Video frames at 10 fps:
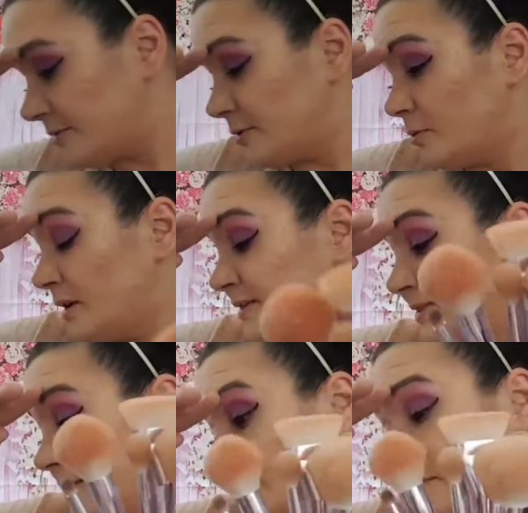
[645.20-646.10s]
so 1
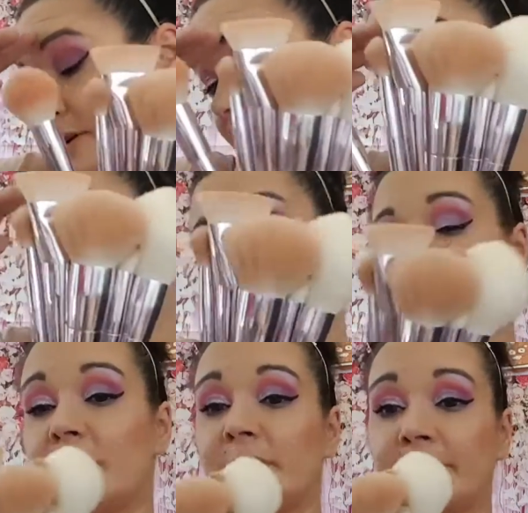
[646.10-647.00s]
somewhere.
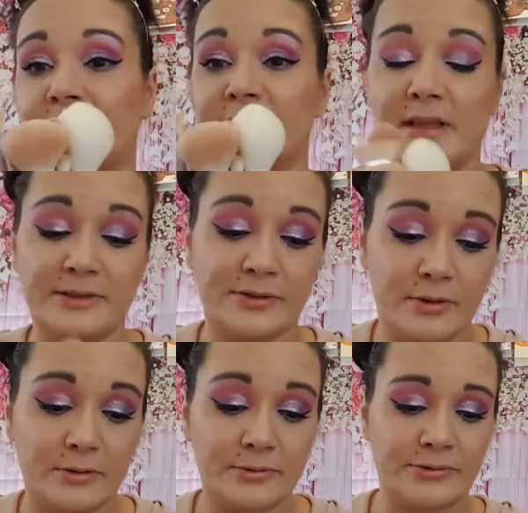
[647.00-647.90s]
Anyway, so that's
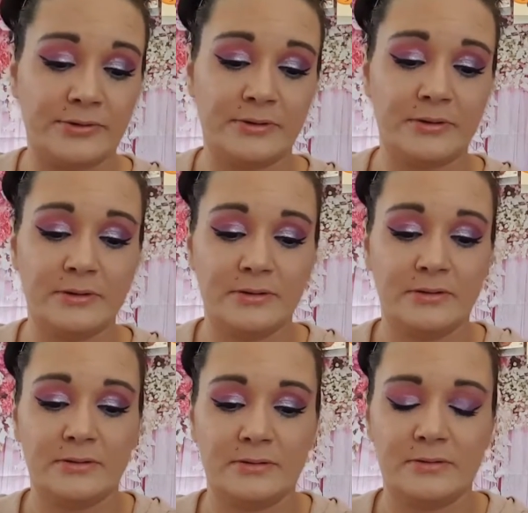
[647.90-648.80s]
those.
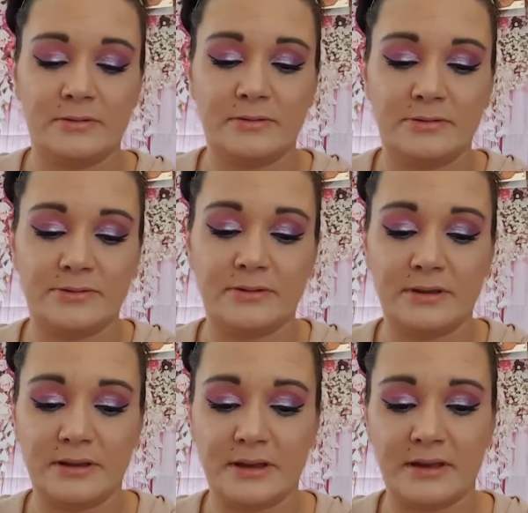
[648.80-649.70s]
So
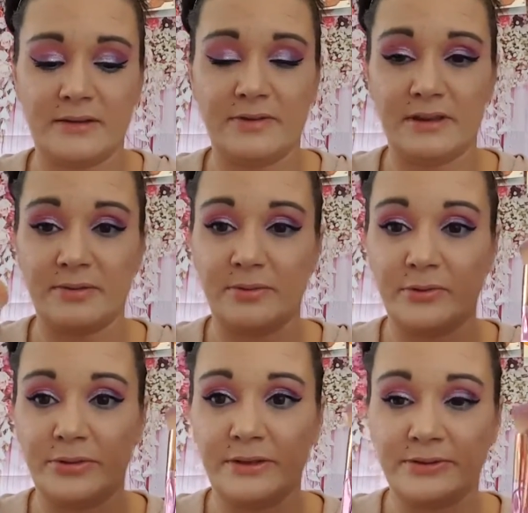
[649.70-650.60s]
like I have like
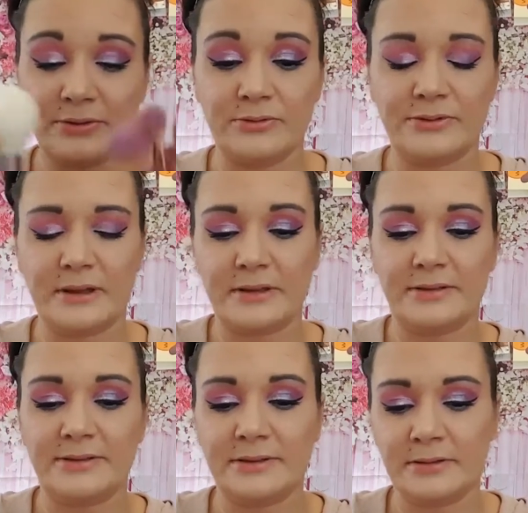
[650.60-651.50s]
both these 2
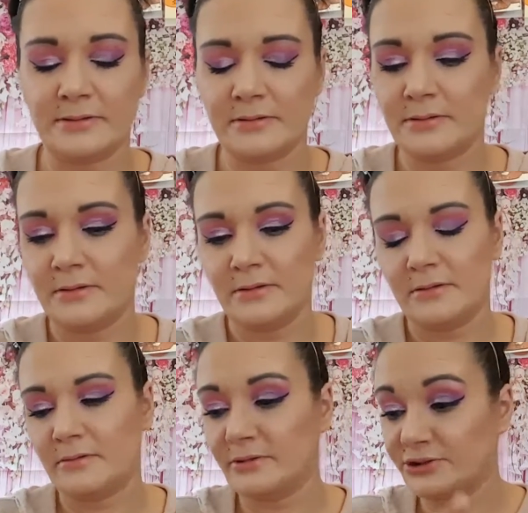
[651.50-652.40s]
sets,
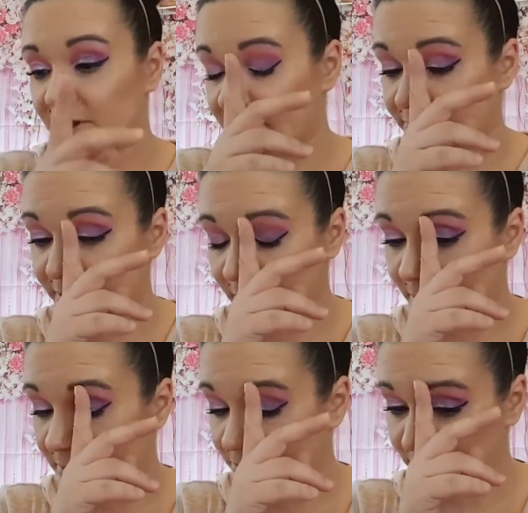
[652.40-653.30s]
which I need to figure out
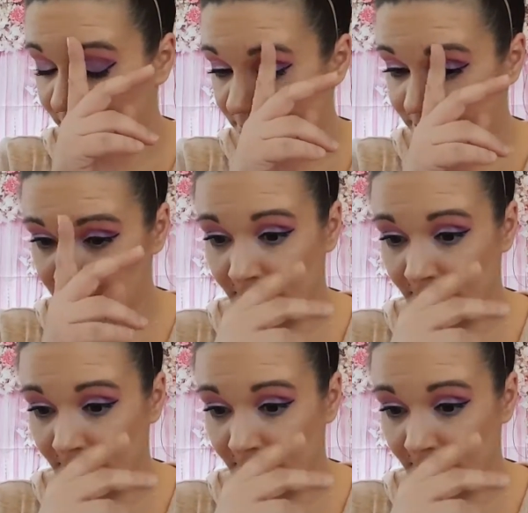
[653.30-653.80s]
what to do with.